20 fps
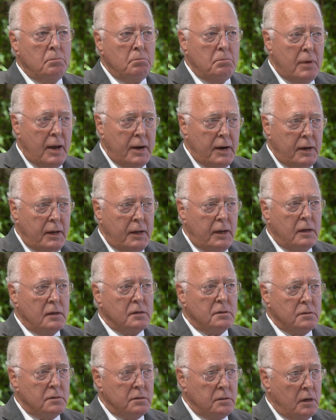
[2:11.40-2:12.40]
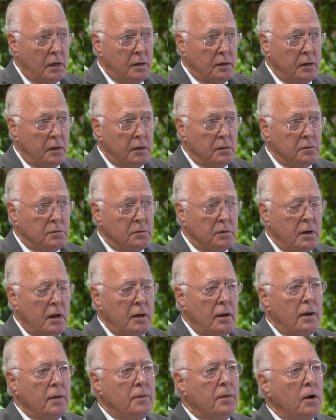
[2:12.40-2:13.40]
many studies
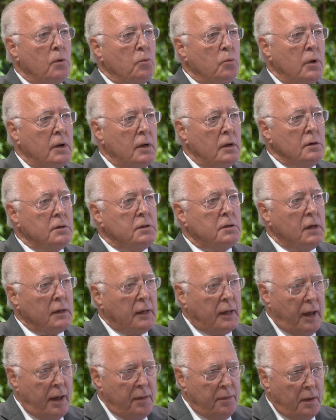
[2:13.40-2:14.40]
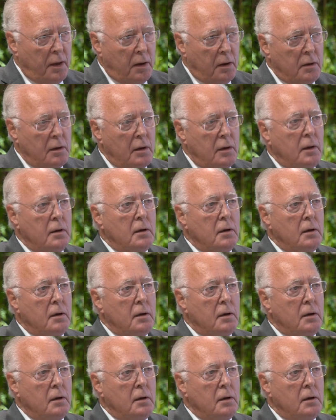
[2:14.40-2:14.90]
that will together